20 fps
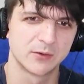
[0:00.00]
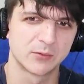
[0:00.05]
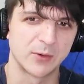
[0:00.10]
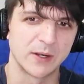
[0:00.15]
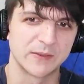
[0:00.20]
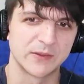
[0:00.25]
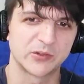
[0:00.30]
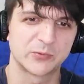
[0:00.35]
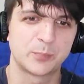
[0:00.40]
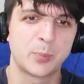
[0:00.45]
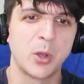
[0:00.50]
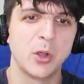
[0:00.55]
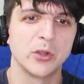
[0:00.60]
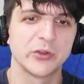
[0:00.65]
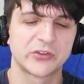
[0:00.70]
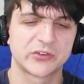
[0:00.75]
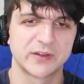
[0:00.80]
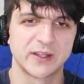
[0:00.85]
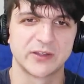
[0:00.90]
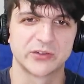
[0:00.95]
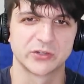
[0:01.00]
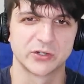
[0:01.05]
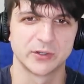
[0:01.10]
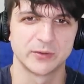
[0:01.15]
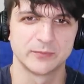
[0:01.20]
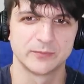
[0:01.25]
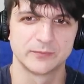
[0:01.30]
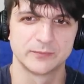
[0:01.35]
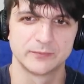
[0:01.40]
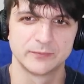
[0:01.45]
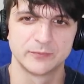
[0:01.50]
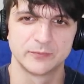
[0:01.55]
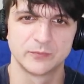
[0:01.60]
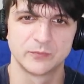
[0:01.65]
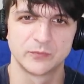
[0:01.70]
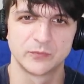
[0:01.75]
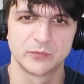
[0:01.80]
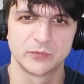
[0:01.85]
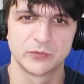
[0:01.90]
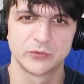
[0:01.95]
Right, this pulse laser
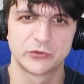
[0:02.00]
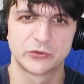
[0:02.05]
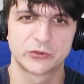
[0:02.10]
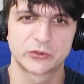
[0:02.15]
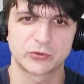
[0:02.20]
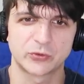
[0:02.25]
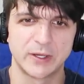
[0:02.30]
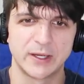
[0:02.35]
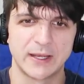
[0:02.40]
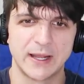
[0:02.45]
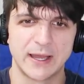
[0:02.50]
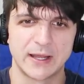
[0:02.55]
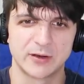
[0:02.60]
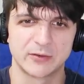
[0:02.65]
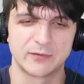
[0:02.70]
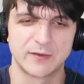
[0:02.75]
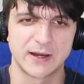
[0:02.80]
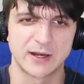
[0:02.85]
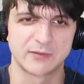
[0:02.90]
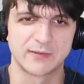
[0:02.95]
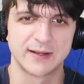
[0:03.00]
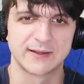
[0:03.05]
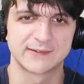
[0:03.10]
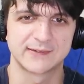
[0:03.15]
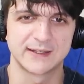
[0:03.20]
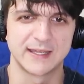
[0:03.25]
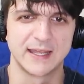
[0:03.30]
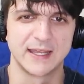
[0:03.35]
straight out of Final Fantasy